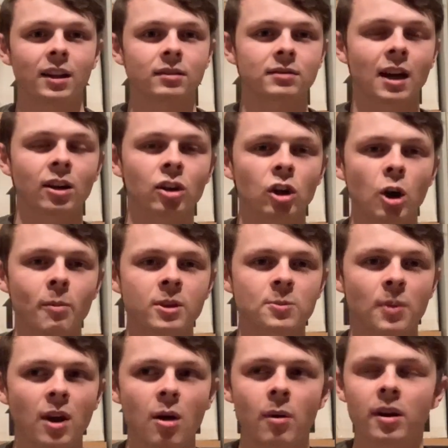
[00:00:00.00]
Down in the comments
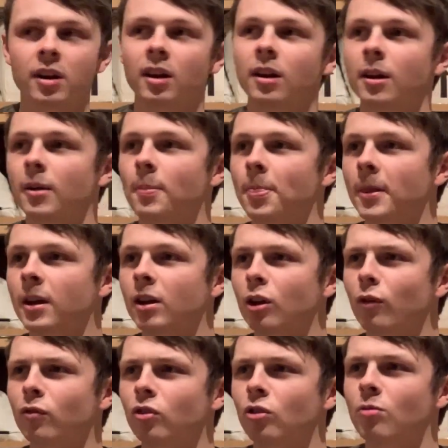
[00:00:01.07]
below, I'd
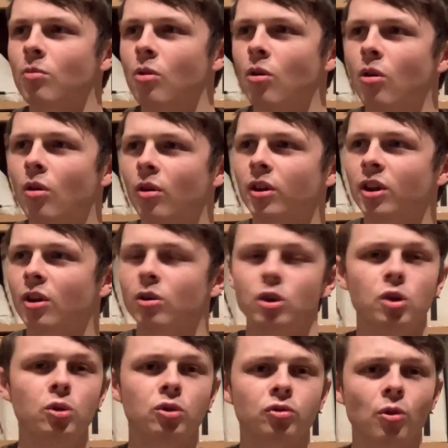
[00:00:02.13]
love to do more, you know,
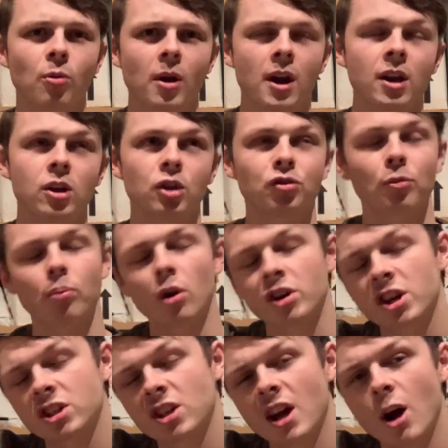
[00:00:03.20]
useful
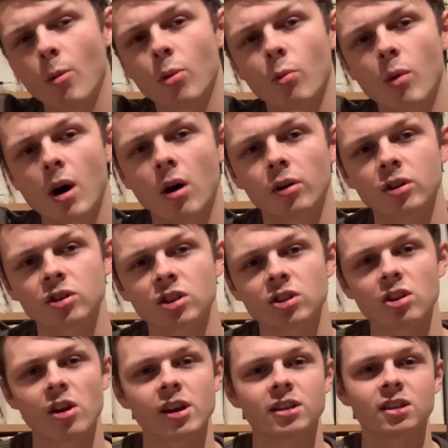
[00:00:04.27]
projects that help the world and
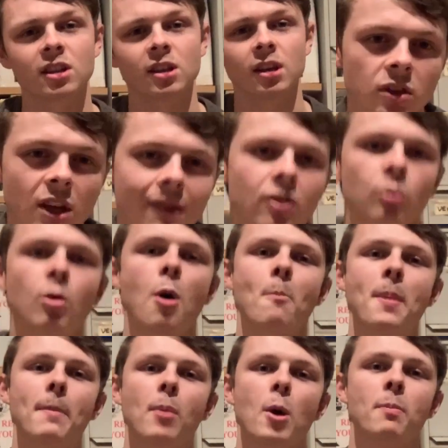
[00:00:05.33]
society. Saving the world
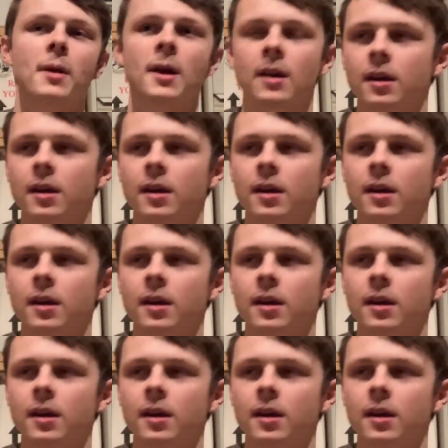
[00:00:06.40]
bit by bit.